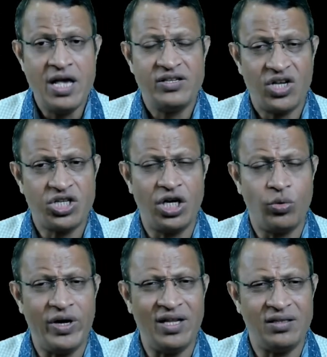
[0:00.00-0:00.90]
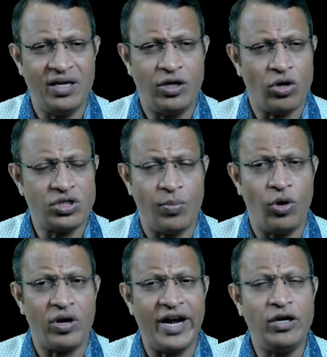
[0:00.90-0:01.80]
Section 23 talks
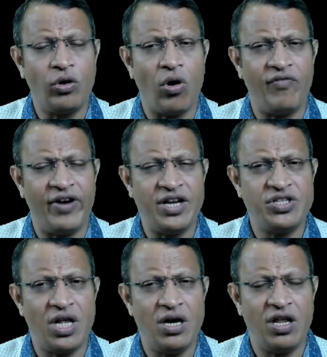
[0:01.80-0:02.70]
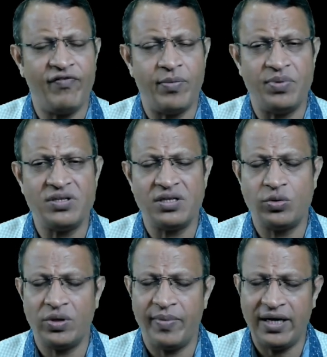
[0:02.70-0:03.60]
about right to confidentiality of a persons
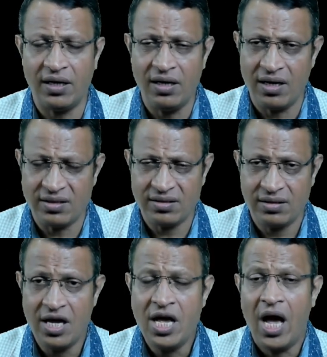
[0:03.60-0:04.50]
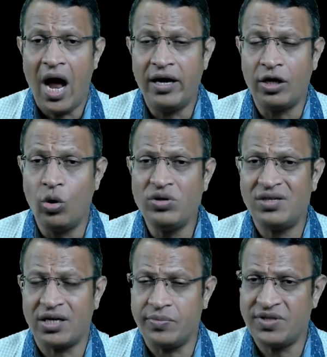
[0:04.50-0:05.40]
with mental illness under no
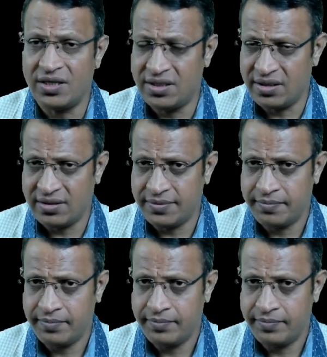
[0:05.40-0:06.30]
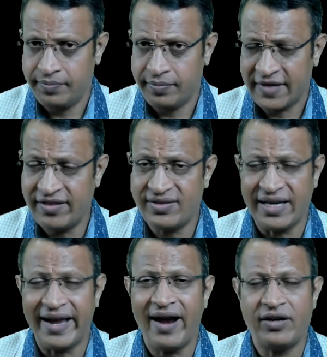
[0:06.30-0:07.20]
circumstances. The
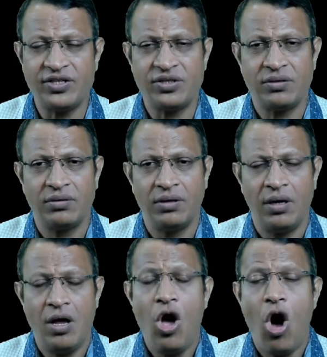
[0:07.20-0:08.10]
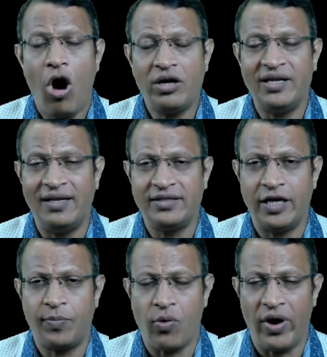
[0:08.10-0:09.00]
psychiatrist or the
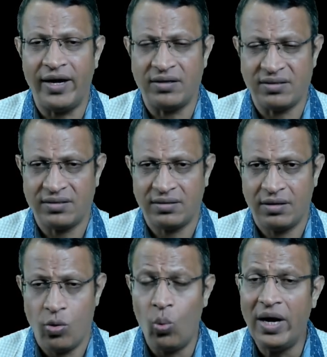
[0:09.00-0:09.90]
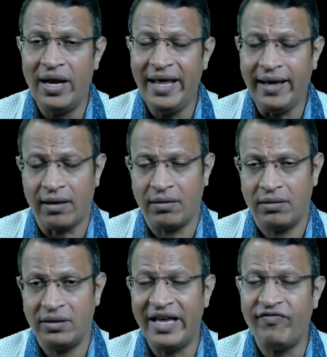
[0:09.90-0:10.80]
healthcare providers will leak
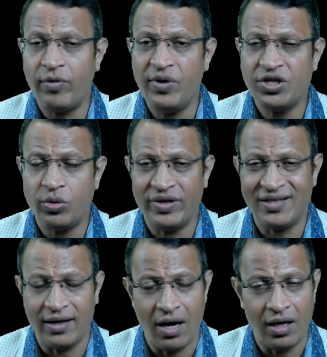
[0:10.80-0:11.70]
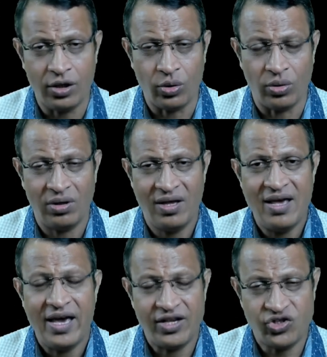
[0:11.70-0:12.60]
the information with regard to
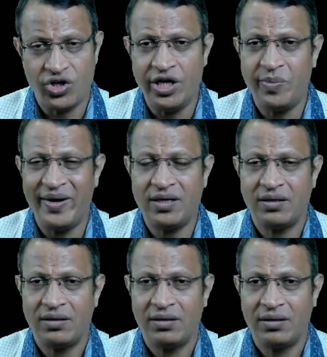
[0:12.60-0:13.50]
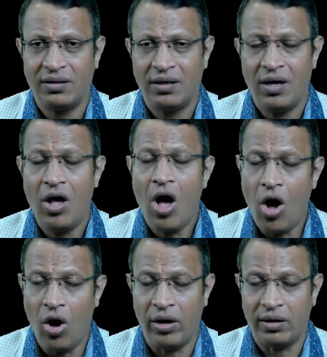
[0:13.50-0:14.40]
his treatment
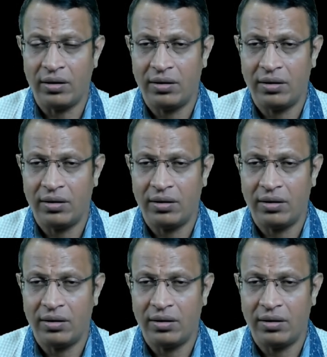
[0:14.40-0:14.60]
or